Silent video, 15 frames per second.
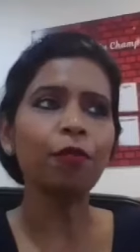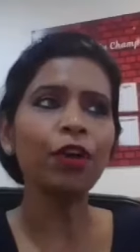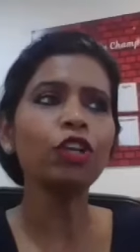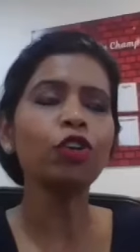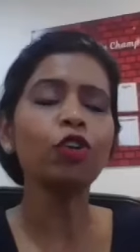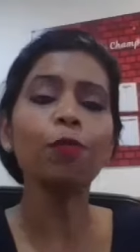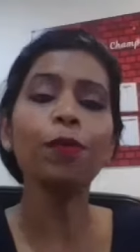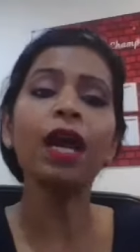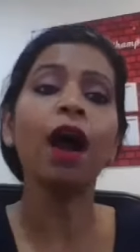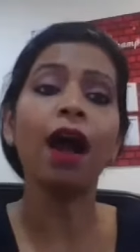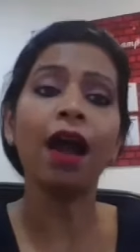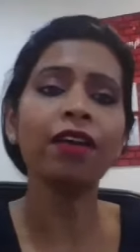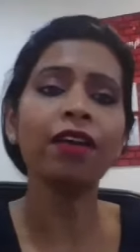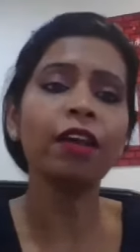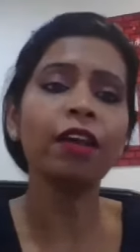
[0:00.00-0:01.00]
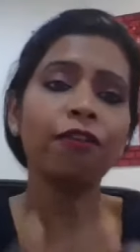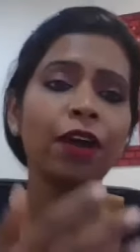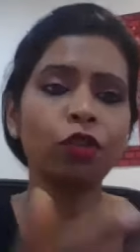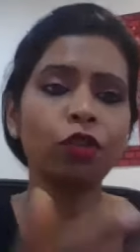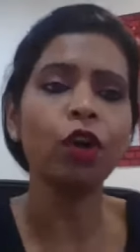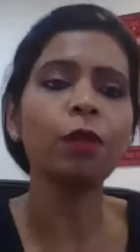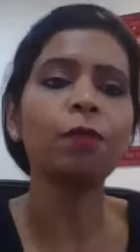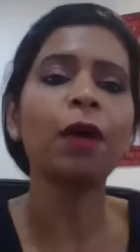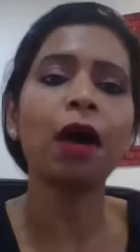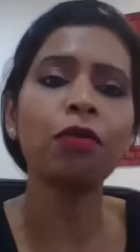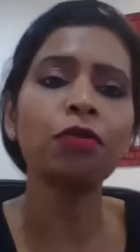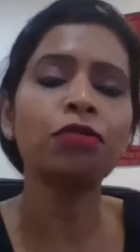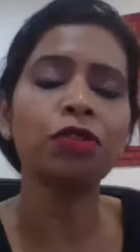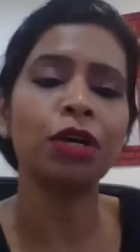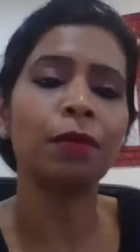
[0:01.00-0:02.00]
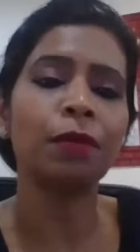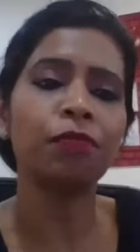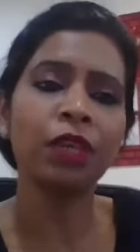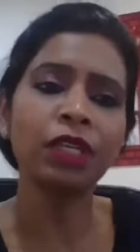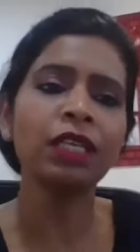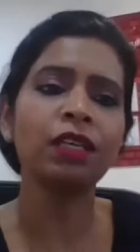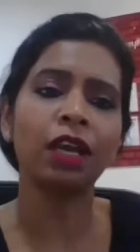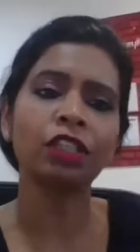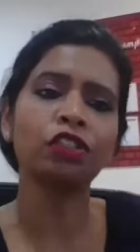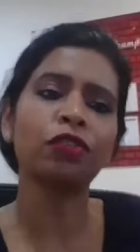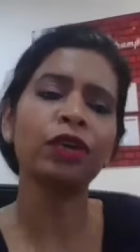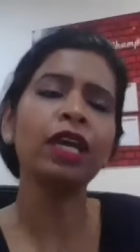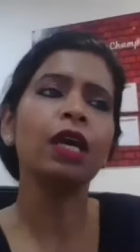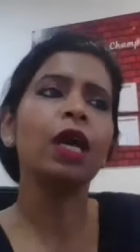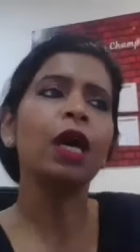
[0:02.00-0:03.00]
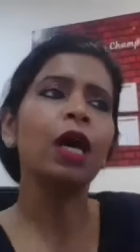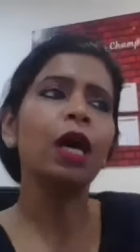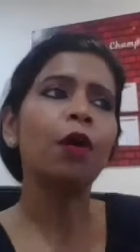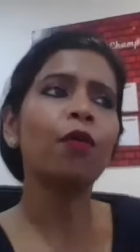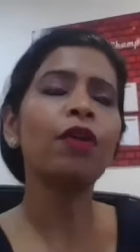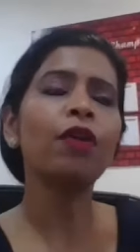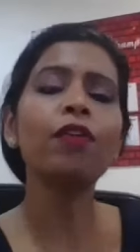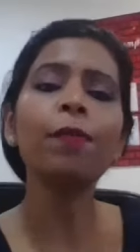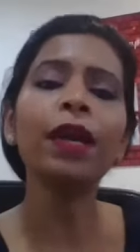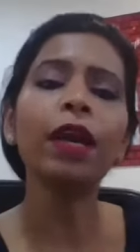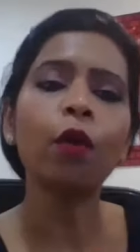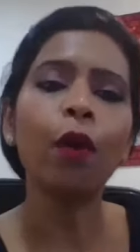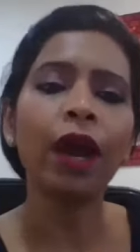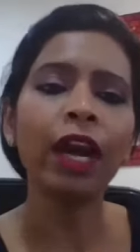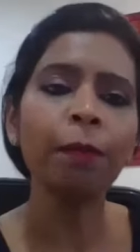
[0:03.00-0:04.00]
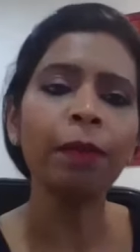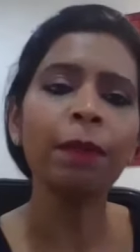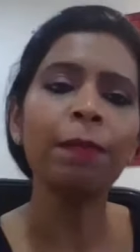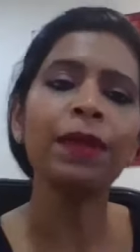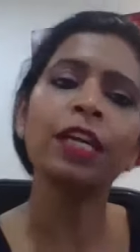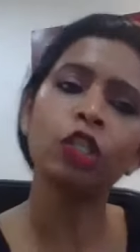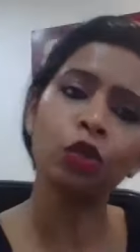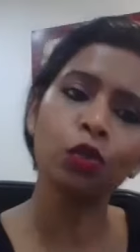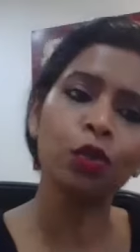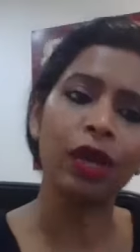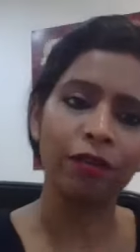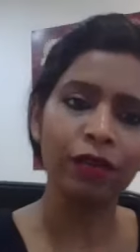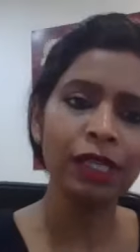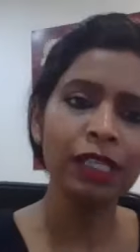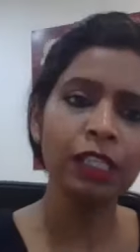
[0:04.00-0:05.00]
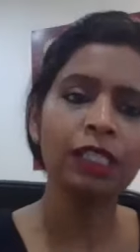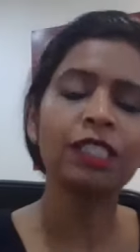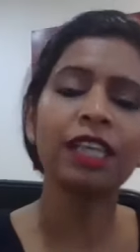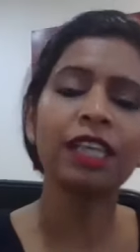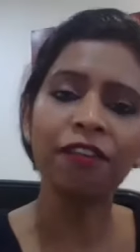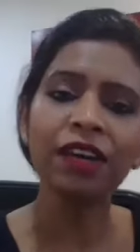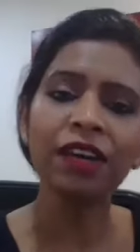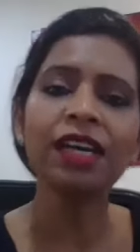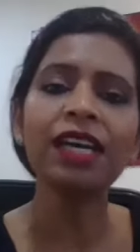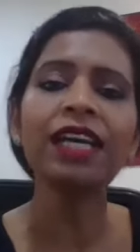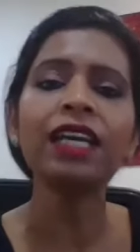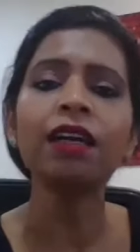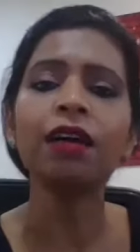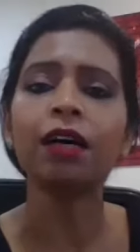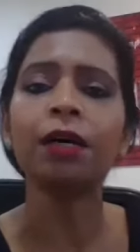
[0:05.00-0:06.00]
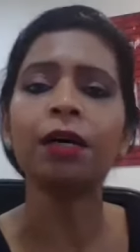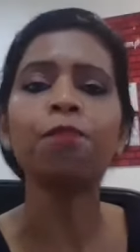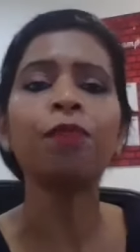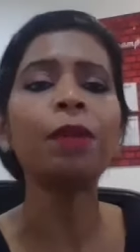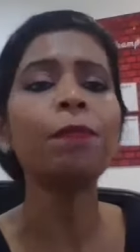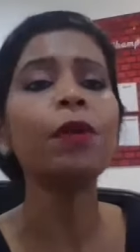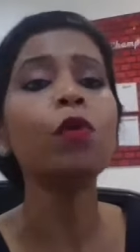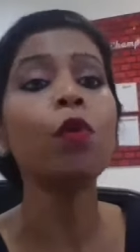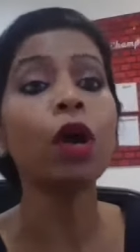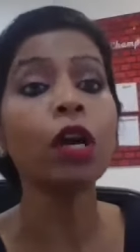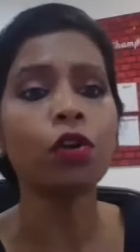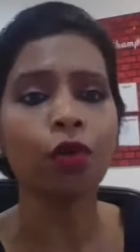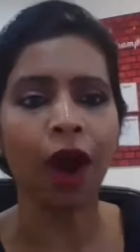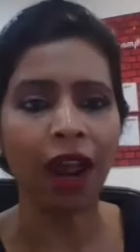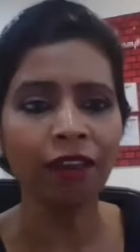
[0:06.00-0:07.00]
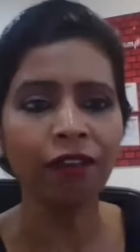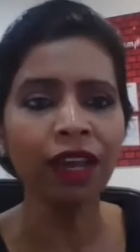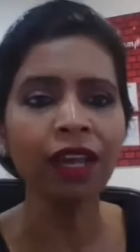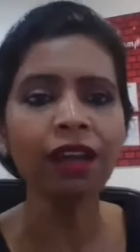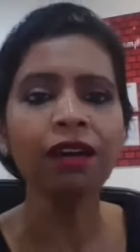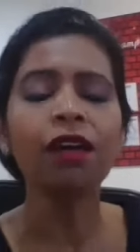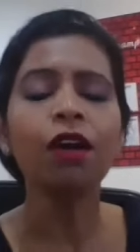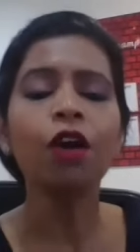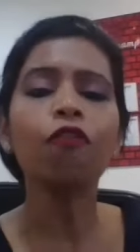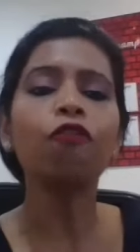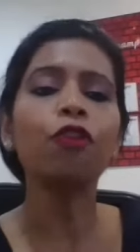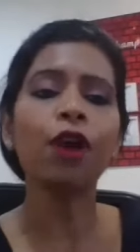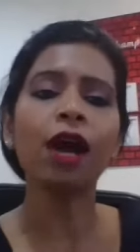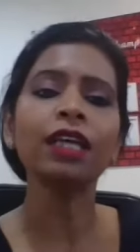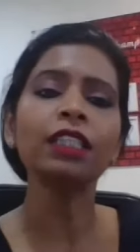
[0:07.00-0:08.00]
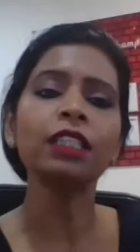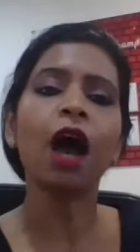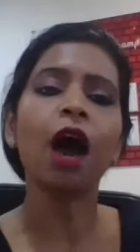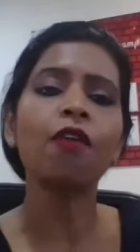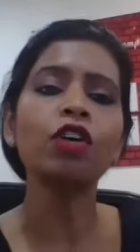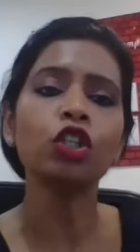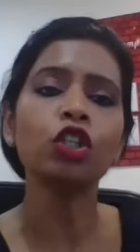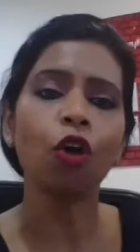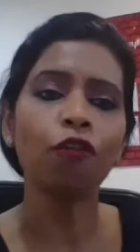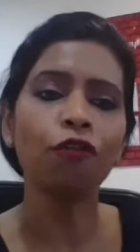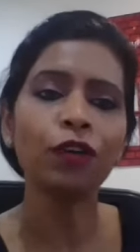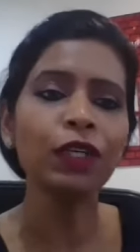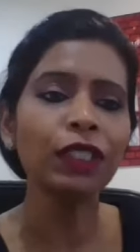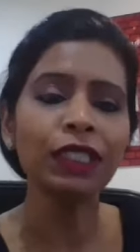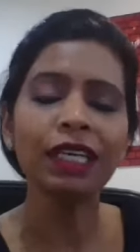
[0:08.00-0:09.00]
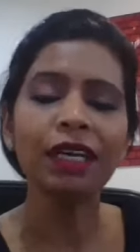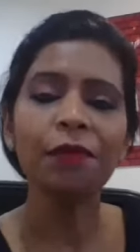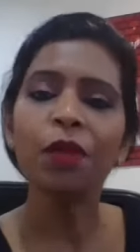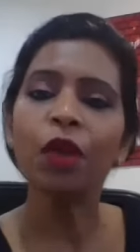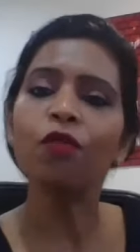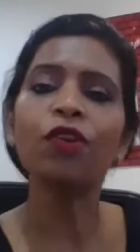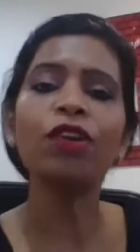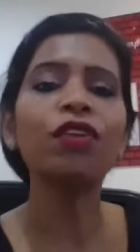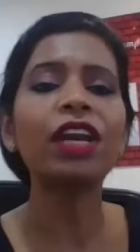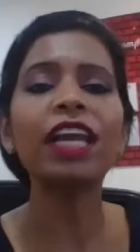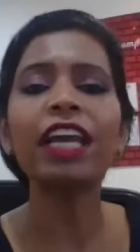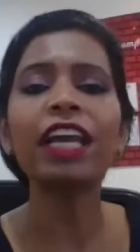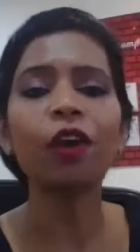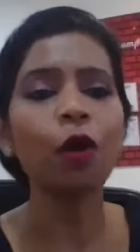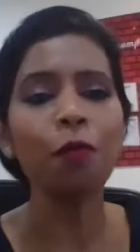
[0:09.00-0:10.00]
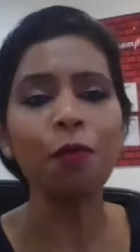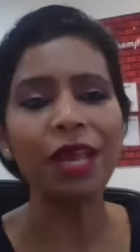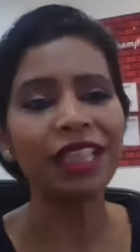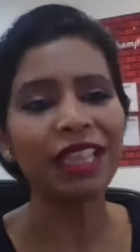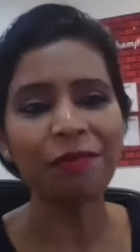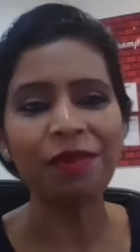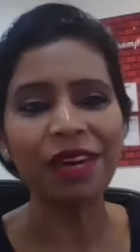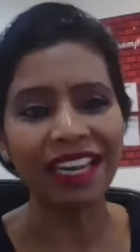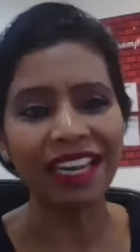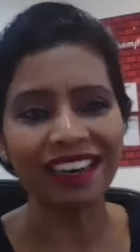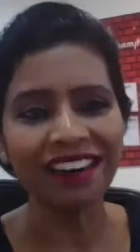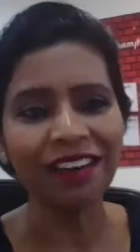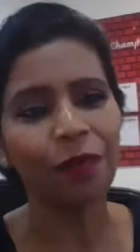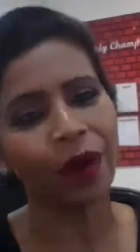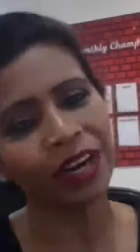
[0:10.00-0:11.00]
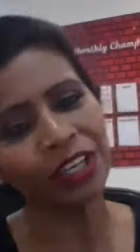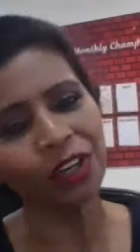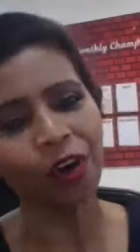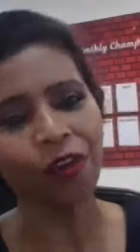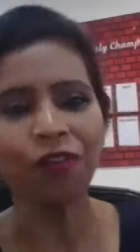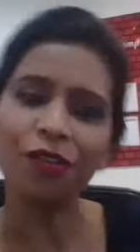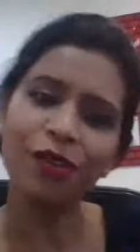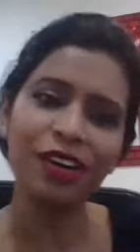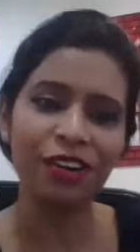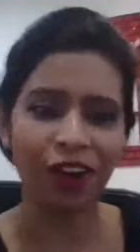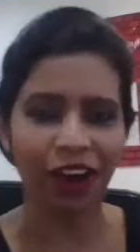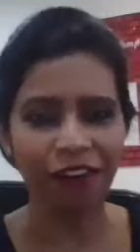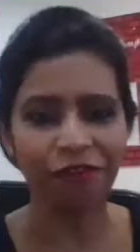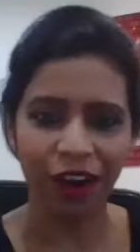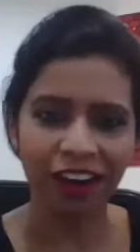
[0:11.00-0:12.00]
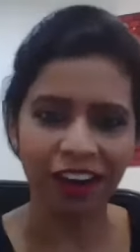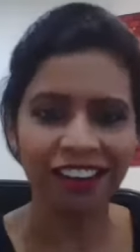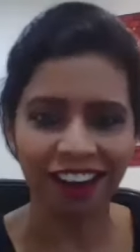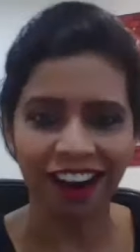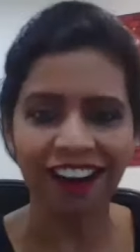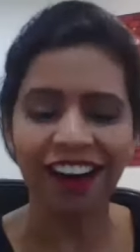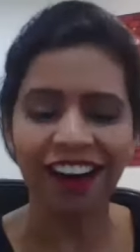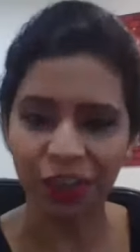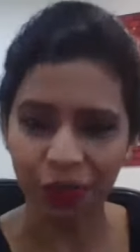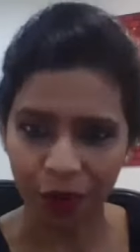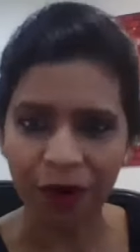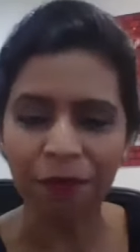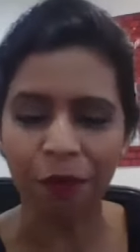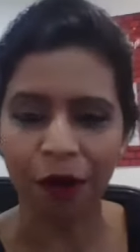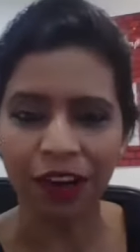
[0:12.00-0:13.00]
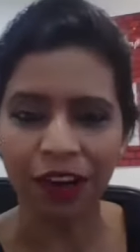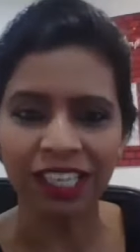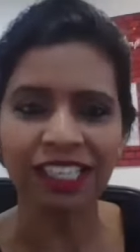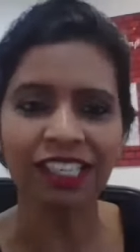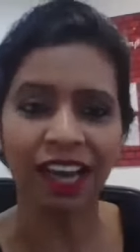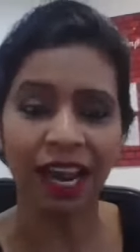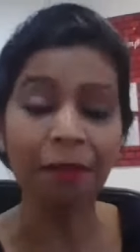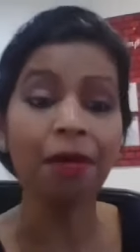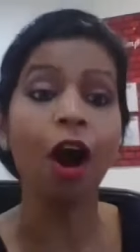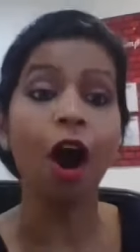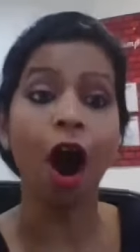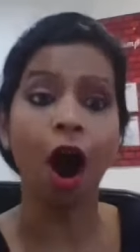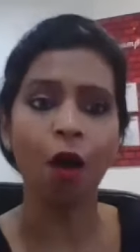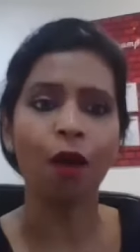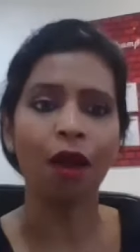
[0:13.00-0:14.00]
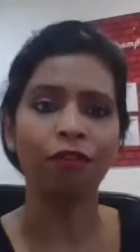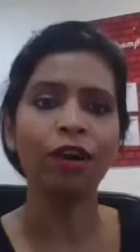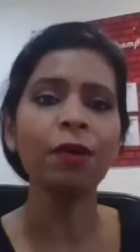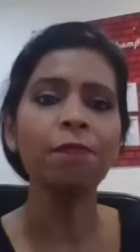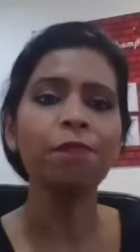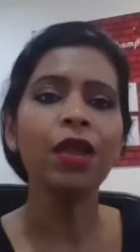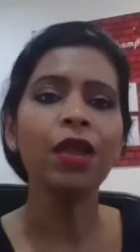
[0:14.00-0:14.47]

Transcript: we should be hiring if i talk about uh, this industry we will be requiring people at two levels definitely uh, people who are driving for us our chauffeurs we really cannot make them leaner one chauffeur will drive one car at one point in time however